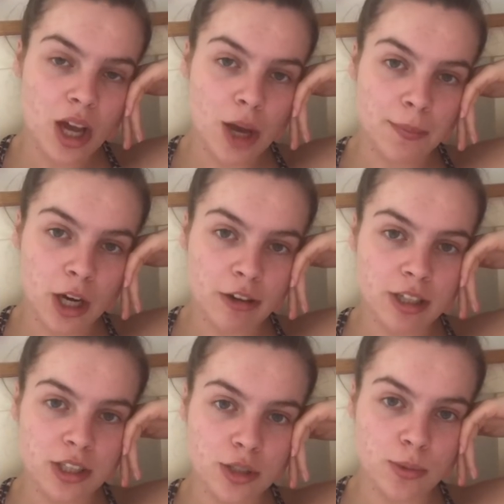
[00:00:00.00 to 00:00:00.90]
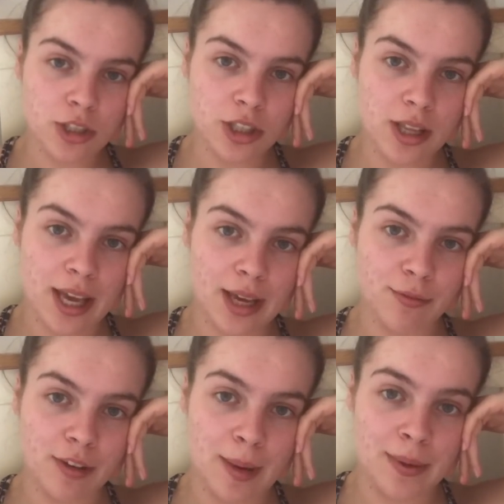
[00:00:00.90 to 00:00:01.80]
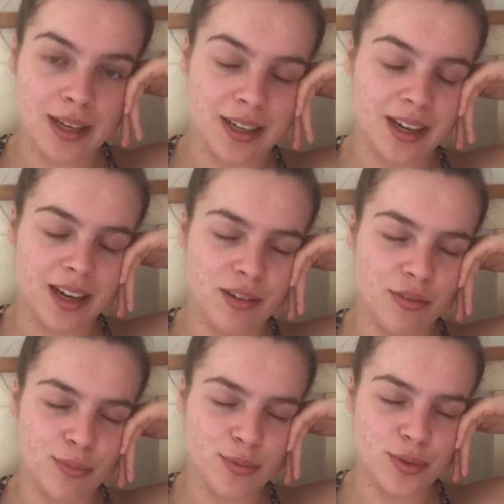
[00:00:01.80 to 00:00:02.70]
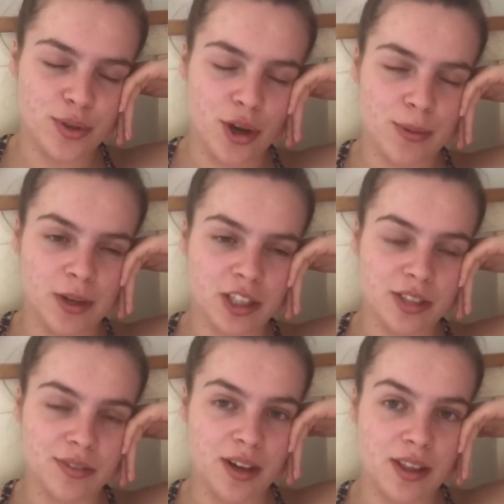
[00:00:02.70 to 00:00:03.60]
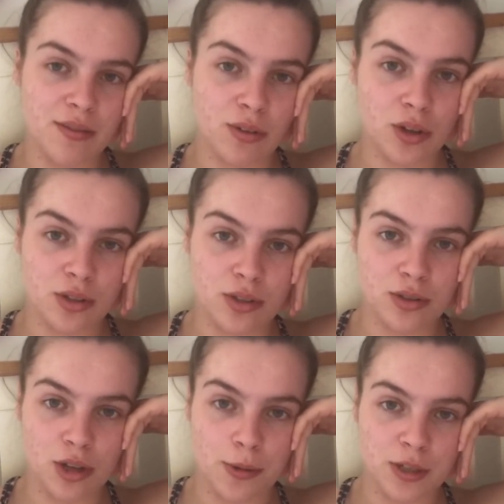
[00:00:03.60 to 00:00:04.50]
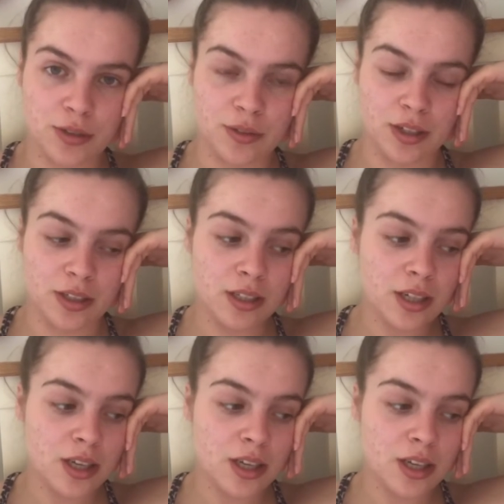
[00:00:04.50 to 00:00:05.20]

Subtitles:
I'm currently just watching the Ingham family and I love them so much. I find their vlogs so much fun.